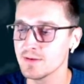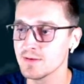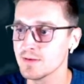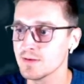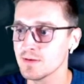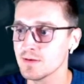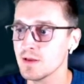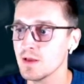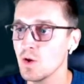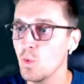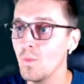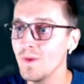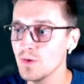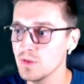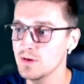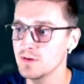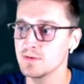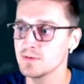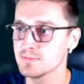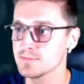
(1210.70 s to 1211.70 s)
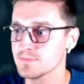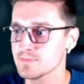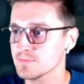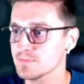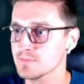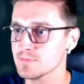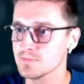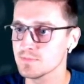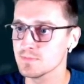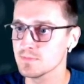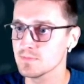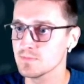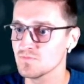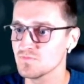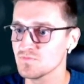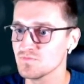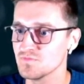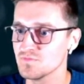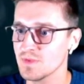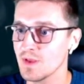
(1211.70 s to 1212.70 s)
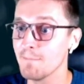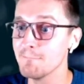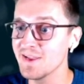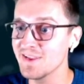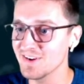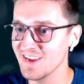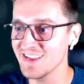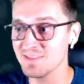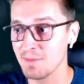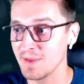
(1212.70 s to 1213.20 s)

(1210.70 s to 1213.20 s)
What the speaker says: where we come up against Gym Leader Winona.